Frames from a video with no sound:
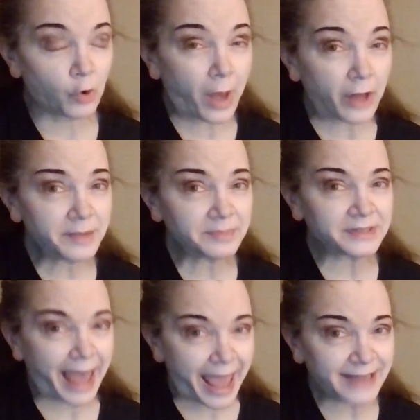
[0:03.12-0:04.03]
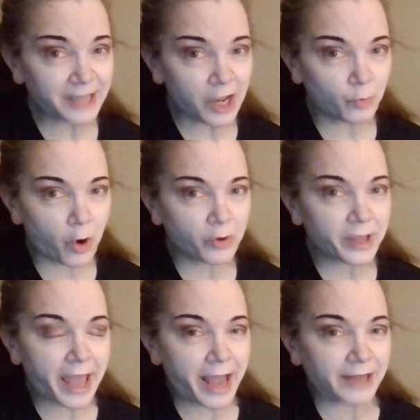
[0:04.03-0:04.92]
Welcome to Anti-Woke
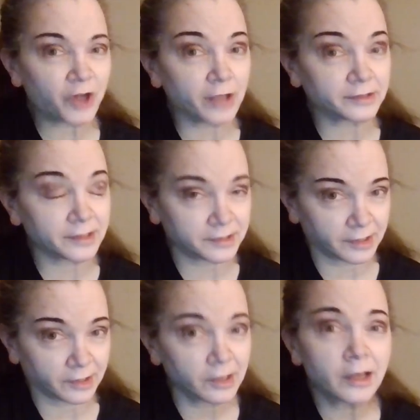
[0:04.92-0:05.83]
and Autistic.